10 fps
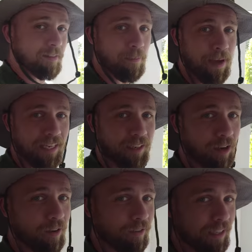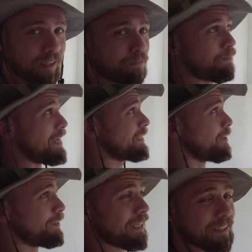this base
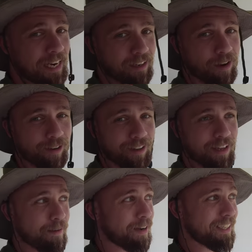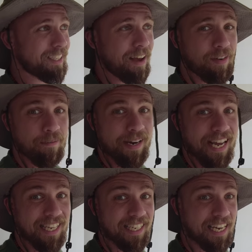coat didn't take longer than about 7
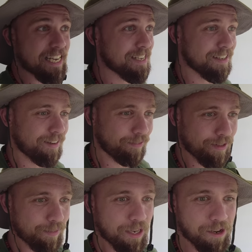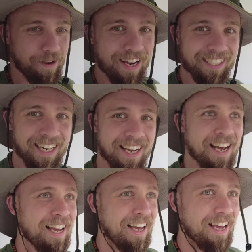minutes for him to do it.
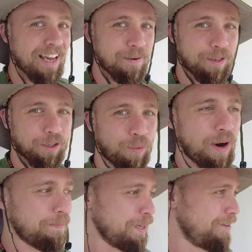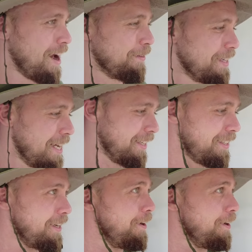He was just whipped around it. So